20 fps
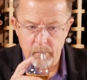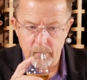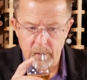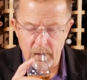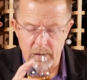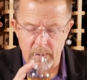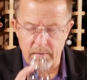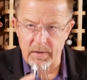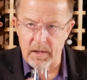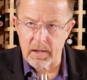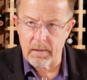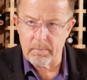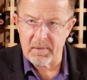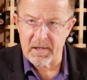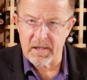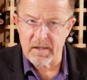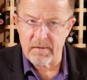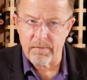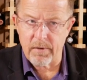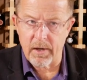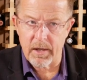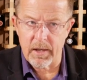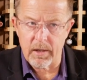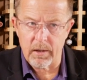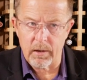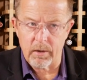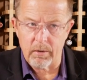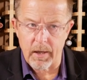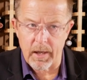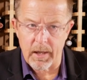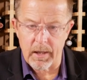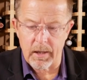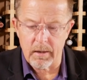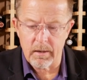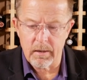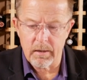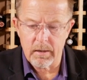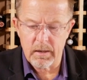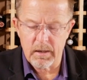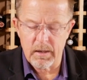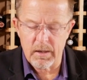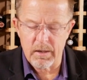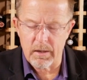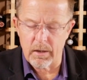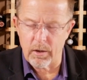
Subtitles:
Definitely the peat's very integrated. There's a